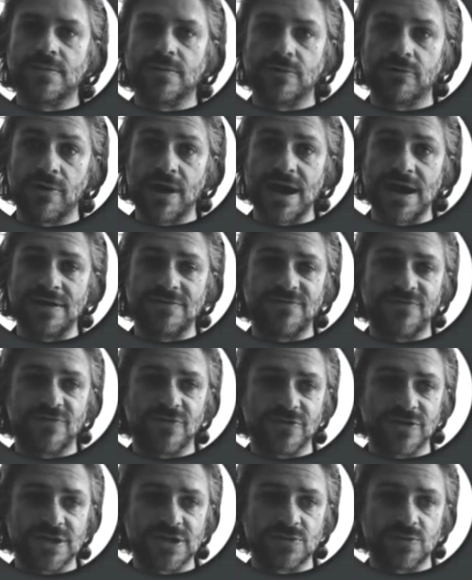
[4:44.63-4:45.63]
grade for
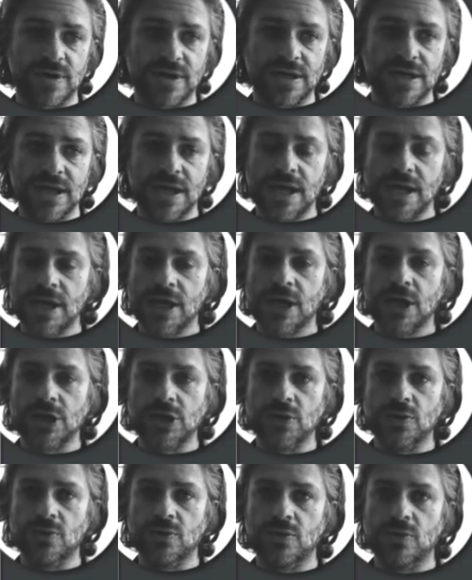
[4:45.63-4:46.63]
this one,
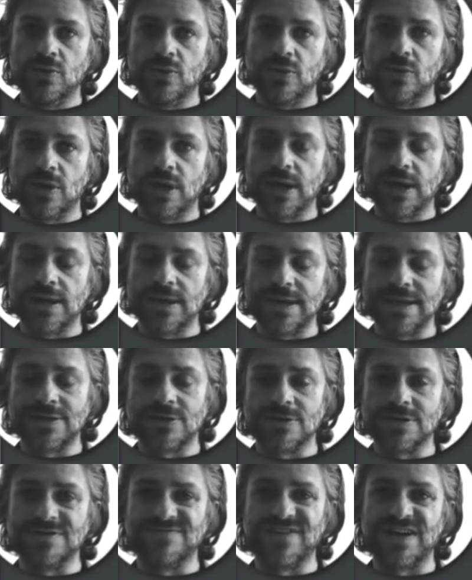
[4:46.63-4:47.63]
you need
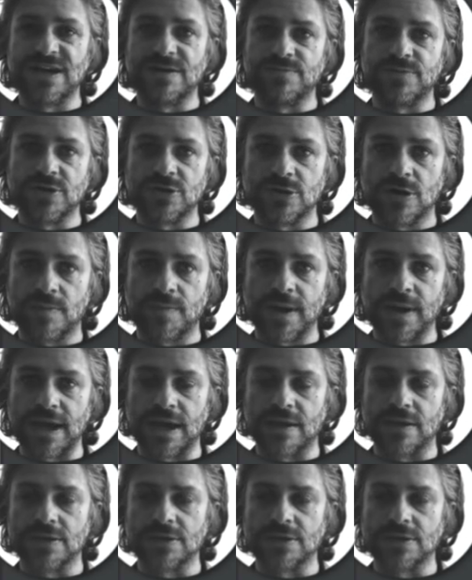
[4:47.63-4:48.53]
to develop the topic.